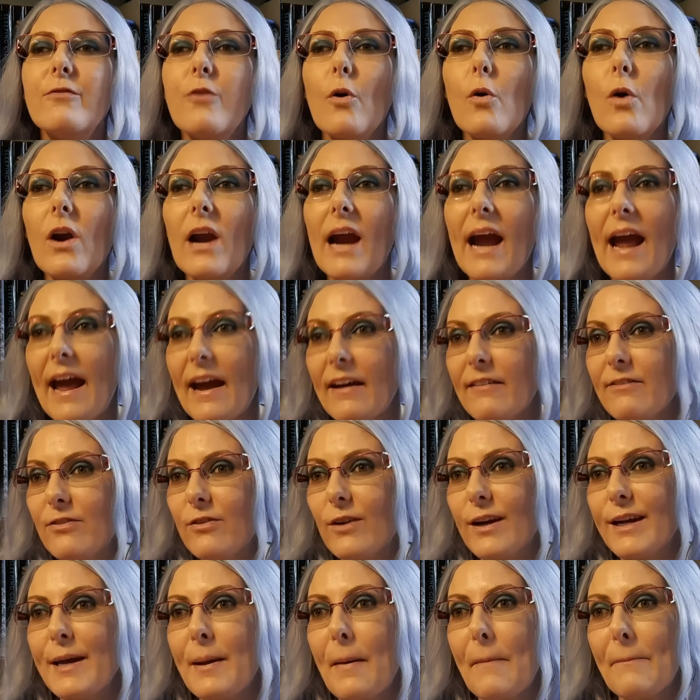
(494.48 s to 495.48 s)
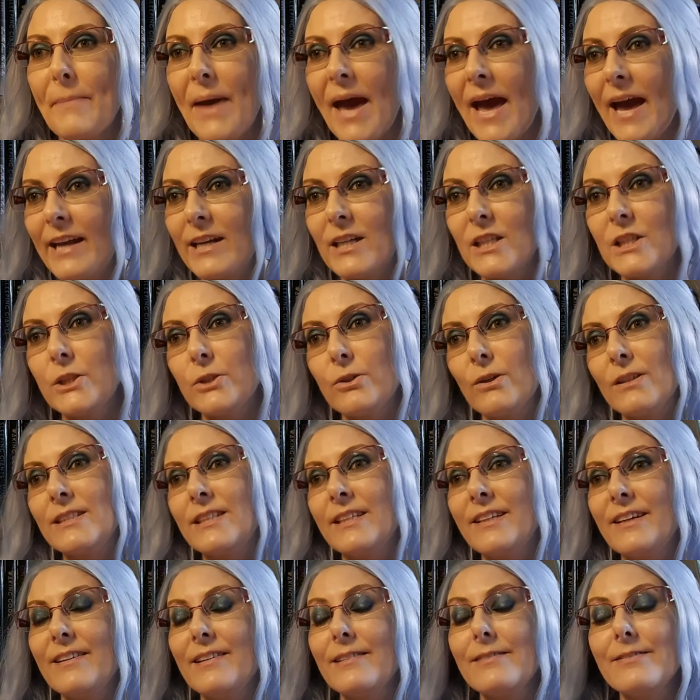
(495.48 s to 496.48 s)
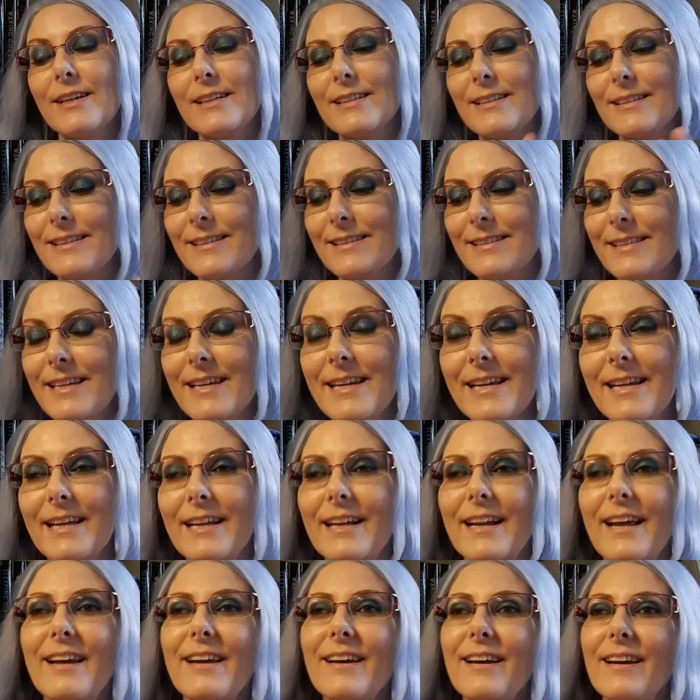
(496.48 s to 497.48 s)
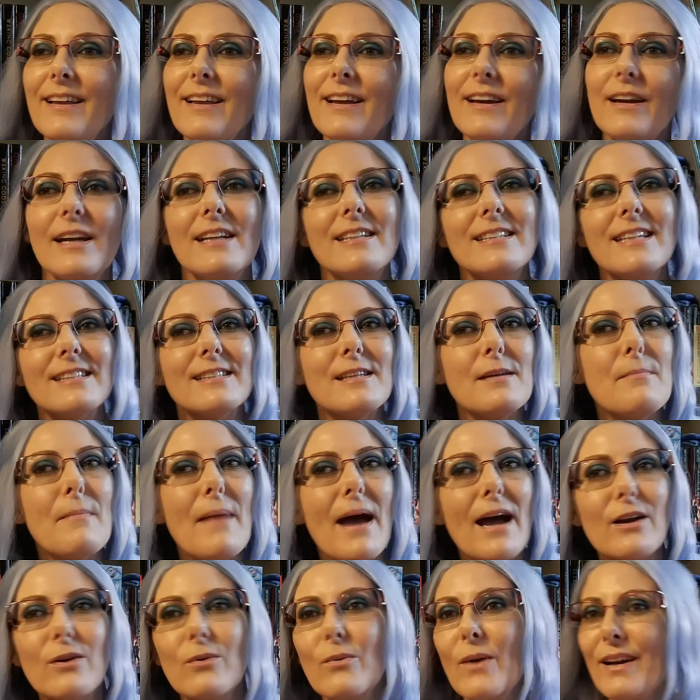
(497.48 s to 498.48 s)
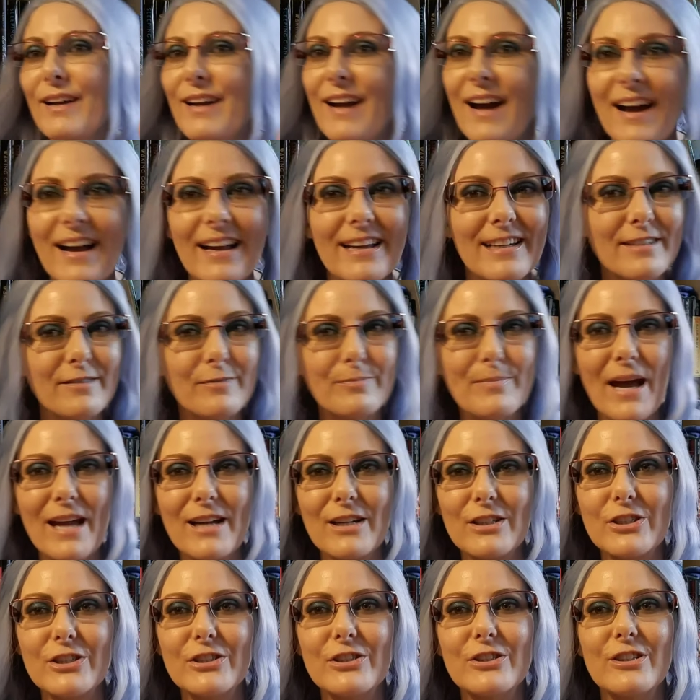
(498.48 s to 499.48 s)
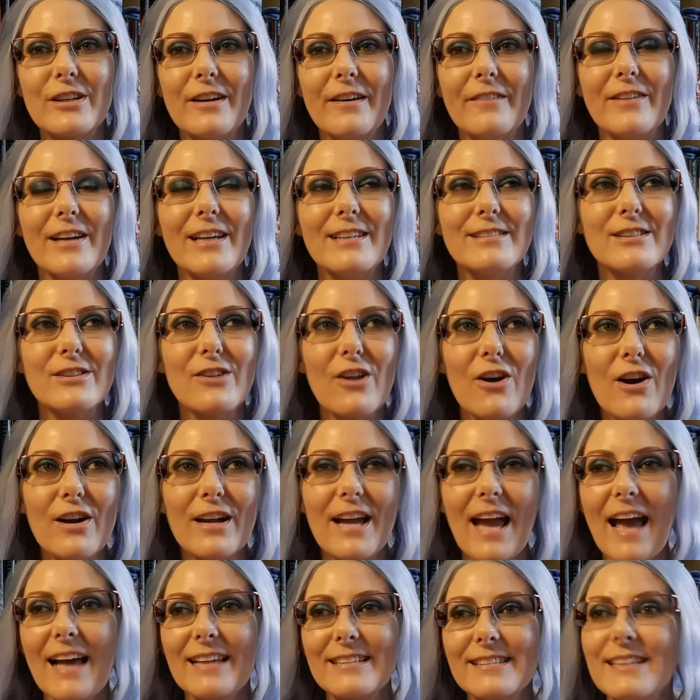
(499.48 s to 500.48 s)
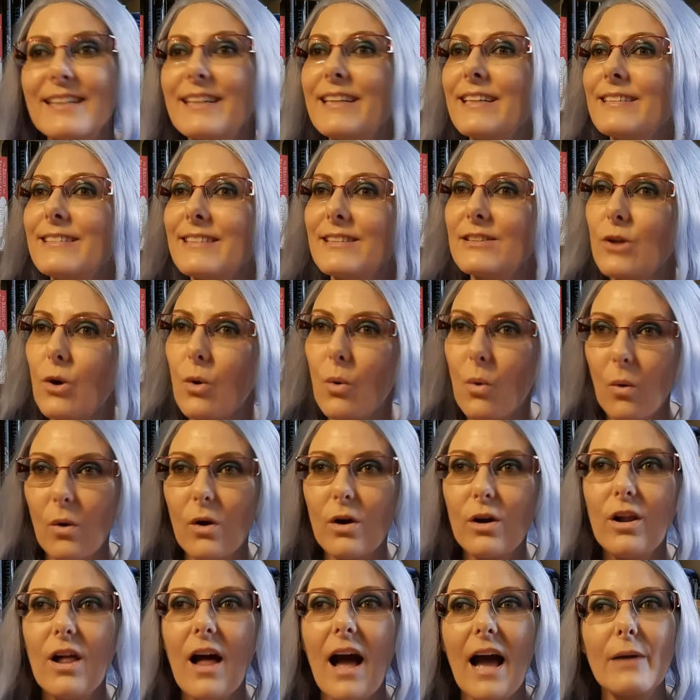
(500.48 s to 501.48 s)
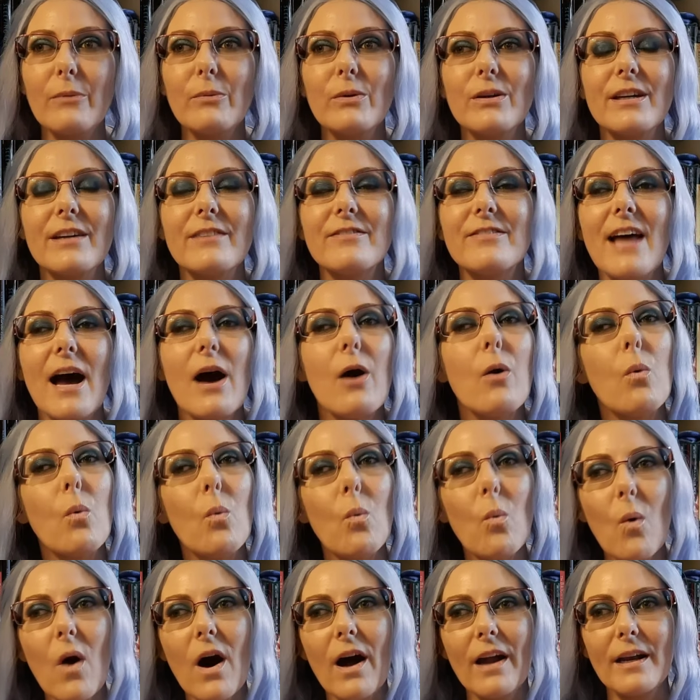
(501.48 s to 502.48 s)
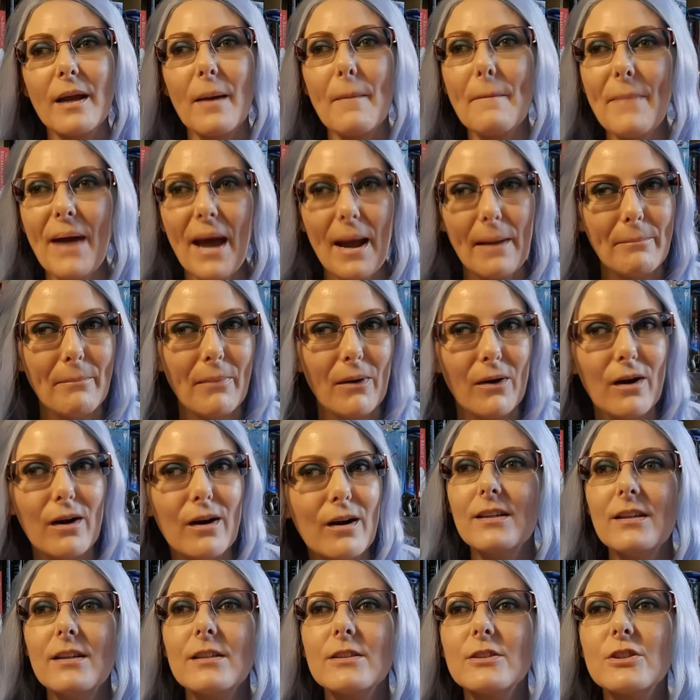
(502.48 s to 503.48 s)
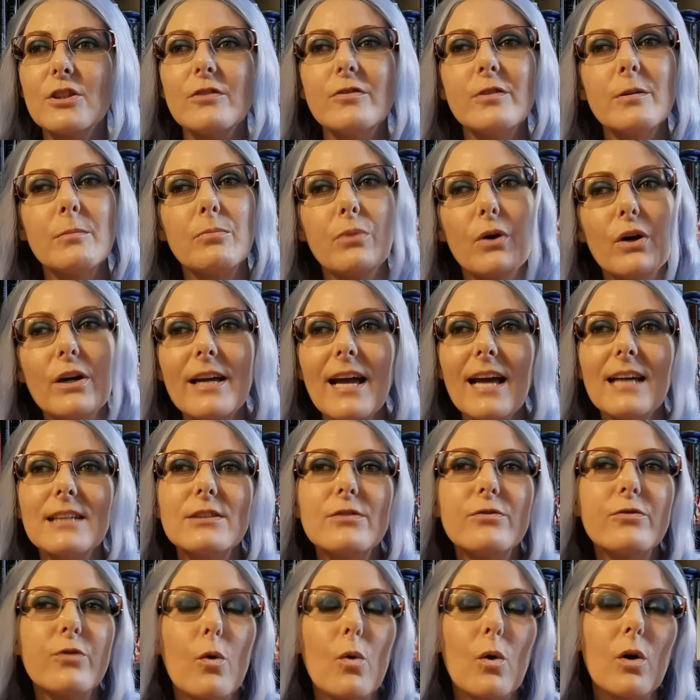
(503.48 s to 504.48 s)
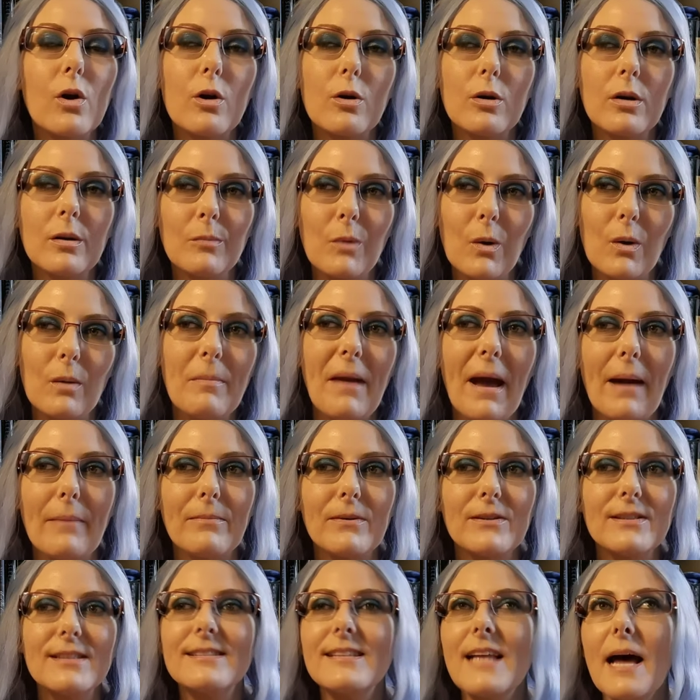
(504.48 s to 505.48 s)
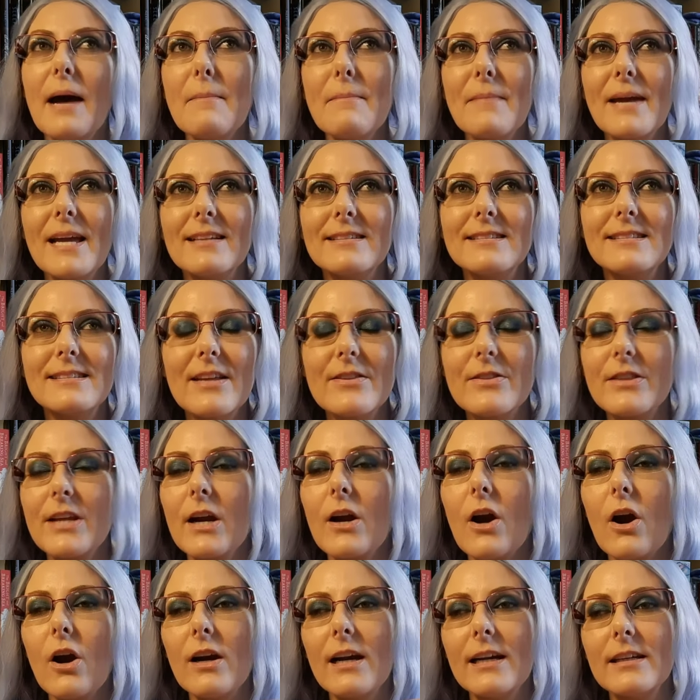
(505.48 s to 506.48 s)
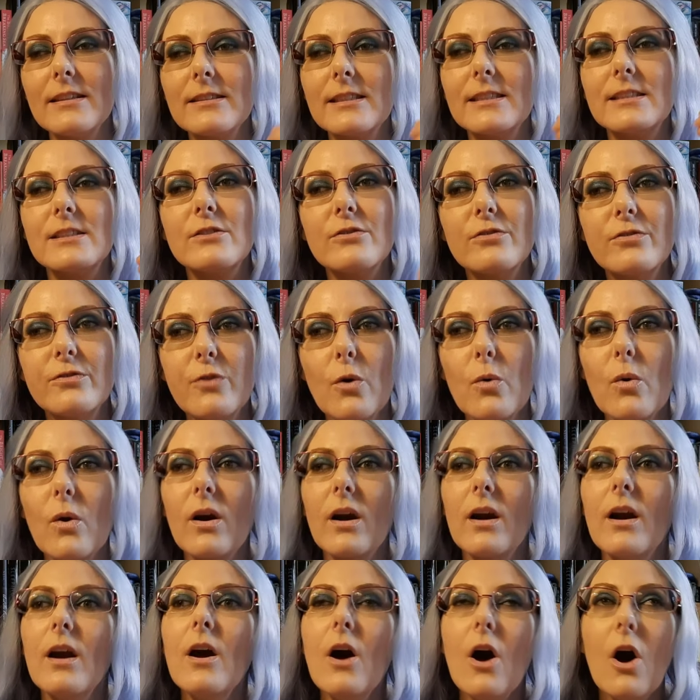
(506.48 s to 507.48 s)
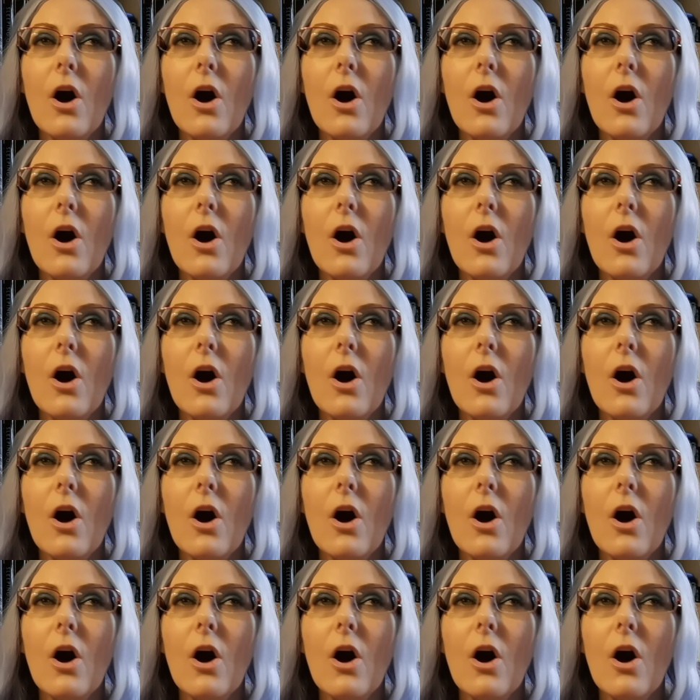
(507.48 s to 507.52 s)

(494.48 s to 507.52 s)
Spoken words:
For every penetrative scene, it doesn't matter what kind of penetrative, as long as it isn't oral, I will give that 1 pepper. So if a book has 4 or more peppers, that means that there are at least 4